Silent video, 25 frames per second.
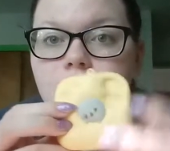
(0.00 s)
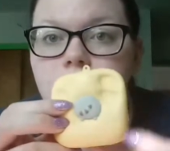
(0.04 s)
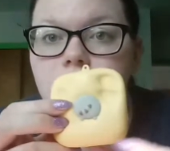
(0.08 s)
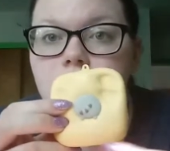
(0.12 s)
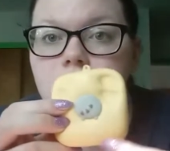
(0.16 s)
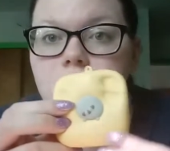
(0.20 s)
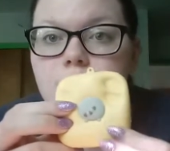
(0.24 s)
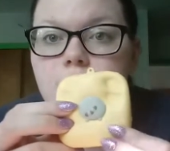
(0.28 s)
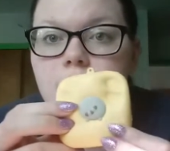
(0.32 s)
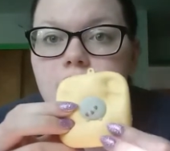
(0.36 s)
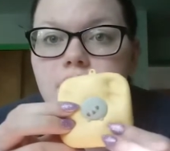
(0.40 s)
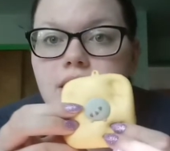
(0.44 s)

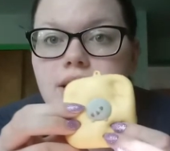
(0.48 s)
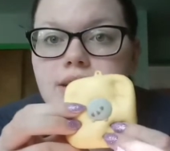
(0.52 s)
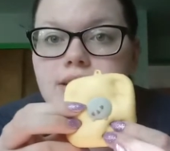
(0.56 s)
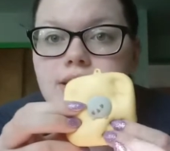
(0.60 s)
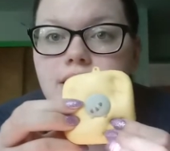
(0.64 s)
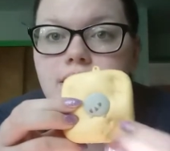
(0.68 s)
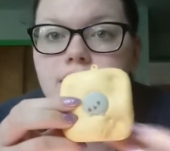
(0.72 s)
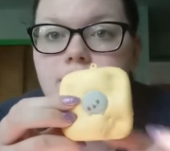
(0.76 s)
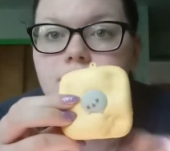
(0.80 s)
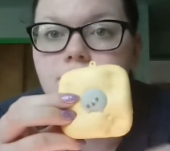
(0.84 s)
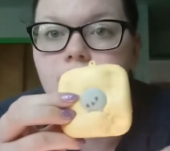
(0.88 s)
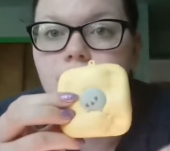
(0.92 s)
just because
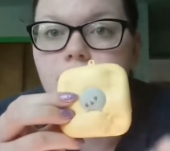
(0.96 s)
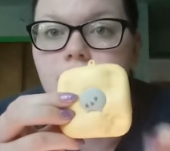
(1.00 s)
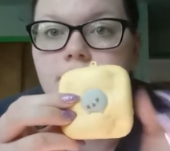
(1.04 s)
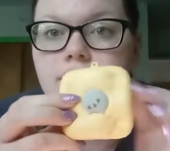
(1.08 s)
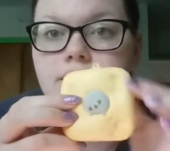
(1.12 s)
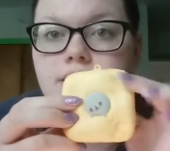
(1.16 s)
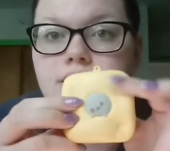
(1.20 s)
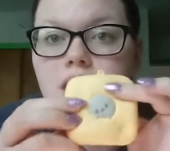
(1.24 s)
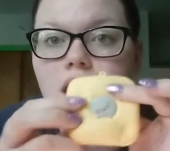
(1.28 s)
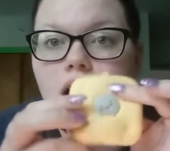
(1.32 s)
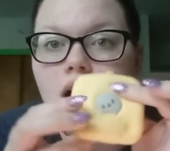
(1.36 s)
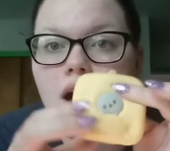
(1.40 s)
it is very
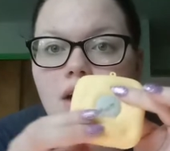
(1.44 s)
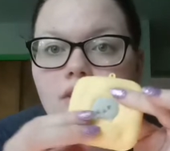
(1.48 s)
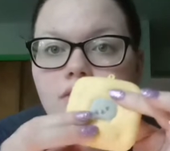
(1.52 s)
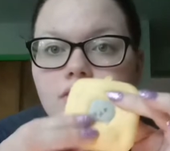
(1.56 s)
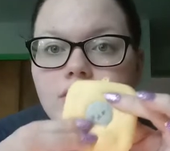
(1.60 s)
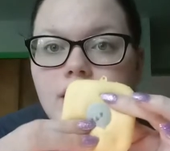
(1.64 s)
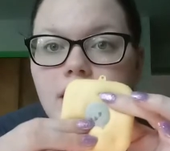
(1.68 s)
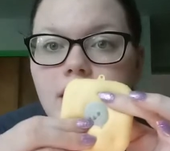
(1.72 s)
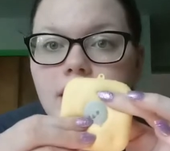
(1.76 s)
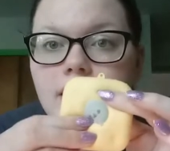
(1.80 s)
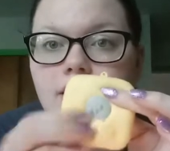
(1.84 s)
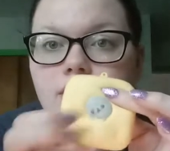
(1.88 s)

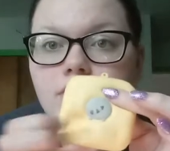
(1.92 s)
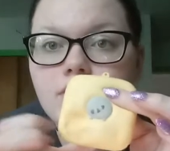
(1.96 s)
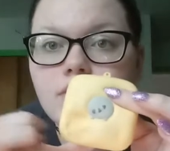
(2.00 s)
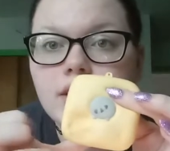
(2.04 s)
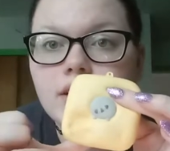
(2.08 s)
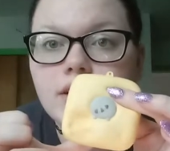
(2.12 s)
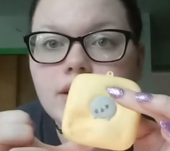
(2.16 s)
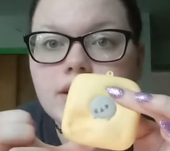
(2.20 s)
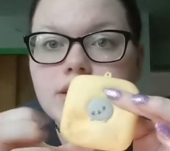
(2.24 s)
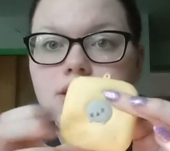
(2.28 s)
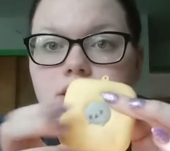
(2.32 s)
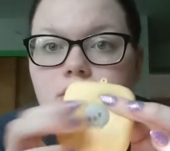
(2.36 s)
soft and
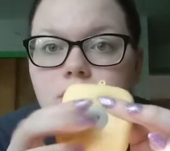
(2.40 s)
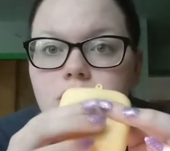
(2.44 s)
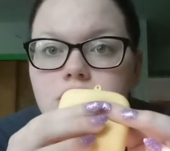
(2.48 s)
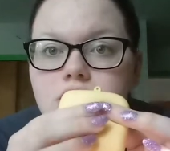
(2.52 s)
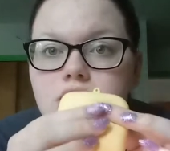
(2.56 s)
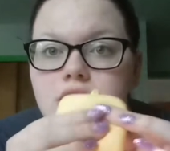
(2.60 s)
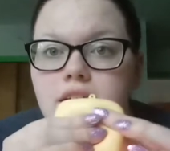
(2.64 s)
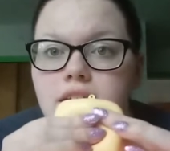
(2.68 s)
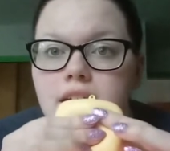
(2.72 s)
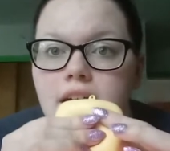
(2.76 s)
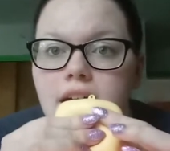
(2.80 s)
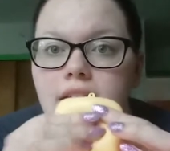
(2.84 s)
very
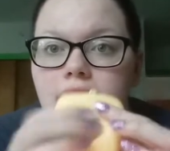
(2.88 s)
squishy,